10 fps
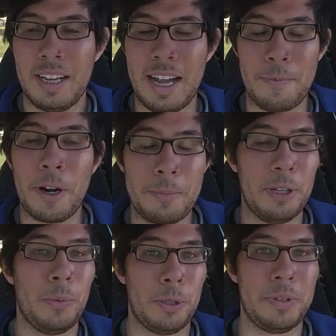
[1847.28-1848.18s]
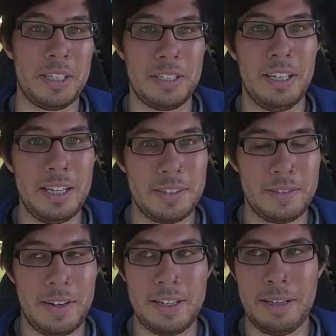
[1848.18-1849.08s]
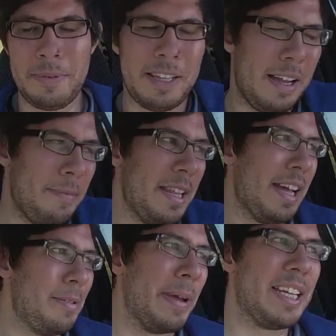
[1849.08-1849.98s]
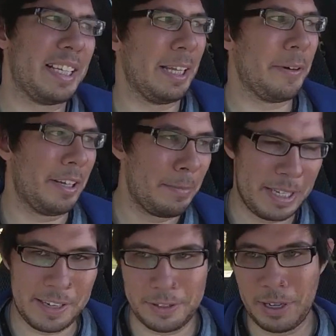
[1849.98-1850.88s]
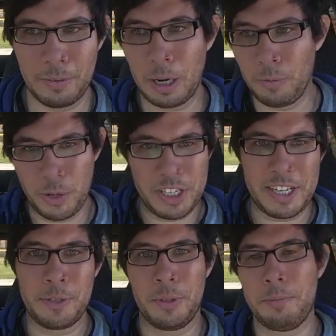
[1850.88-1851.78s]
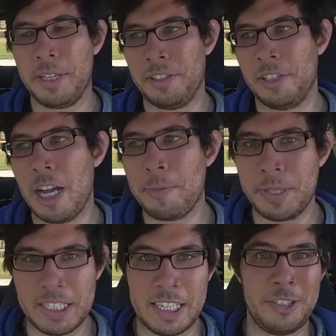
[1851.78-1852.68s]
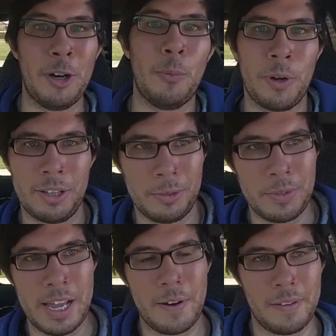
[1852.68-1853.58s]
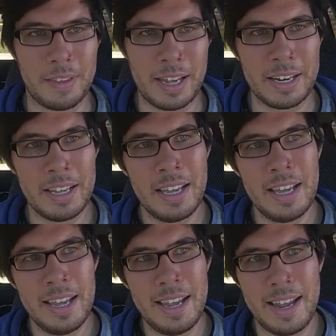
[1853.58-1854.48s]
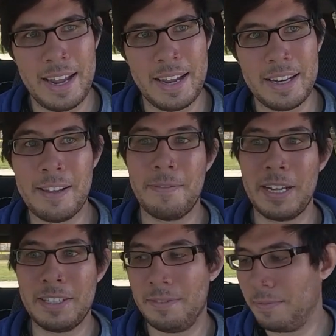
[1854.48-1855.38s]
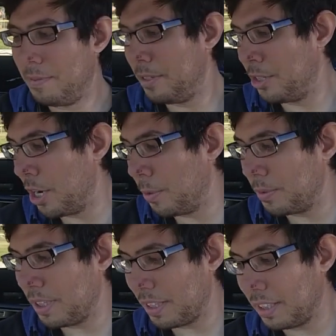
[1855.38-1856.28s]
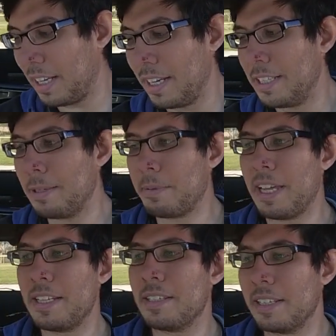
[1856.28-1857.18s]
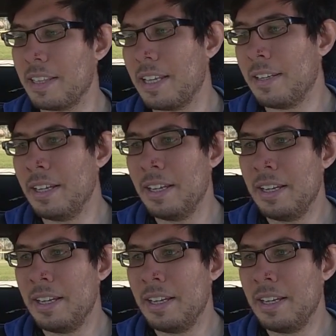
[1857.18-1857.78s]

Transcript: I want to be able to work with these clients, right? I mean that's basically what it comes down to. I'll reschedule the bigger jobs because I don't want to lose out on that. And if I don't, and the client ends up canceling, then